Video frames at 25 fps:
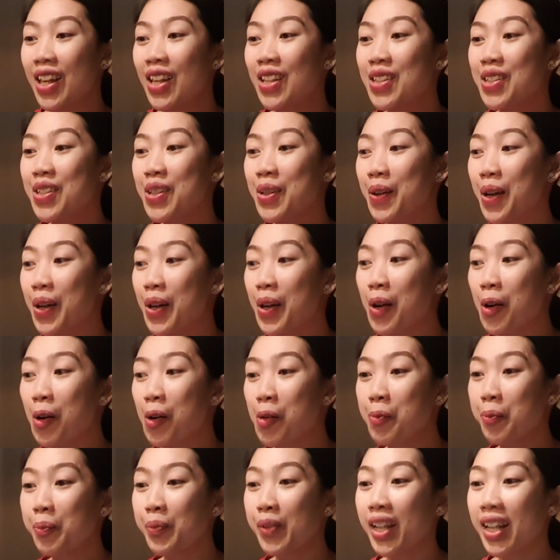So I
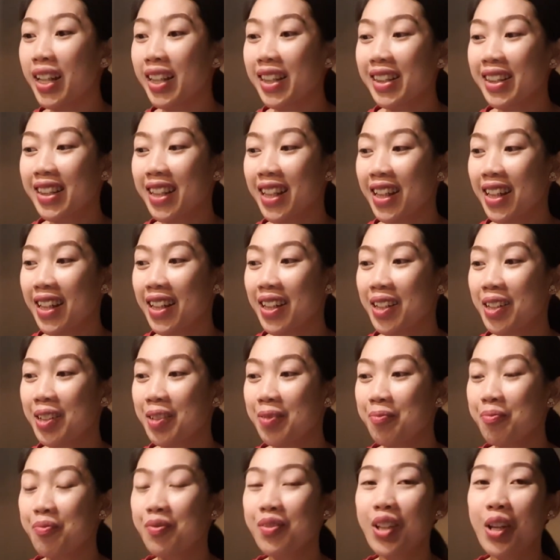hope that
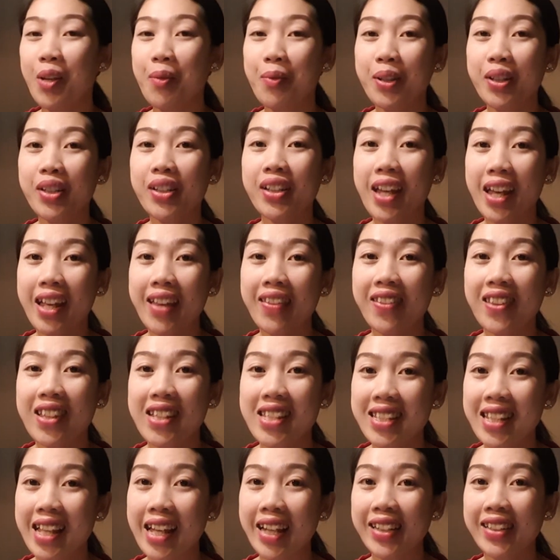uh, they will get
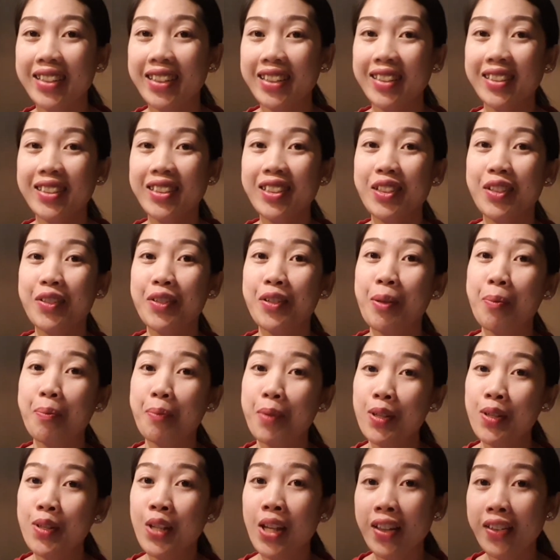this title to
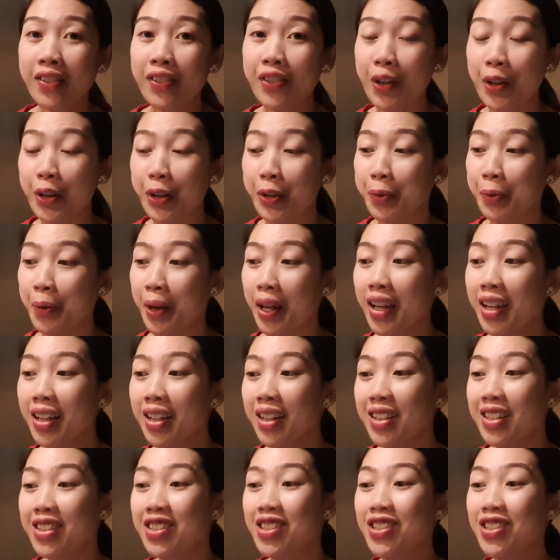represent Norway.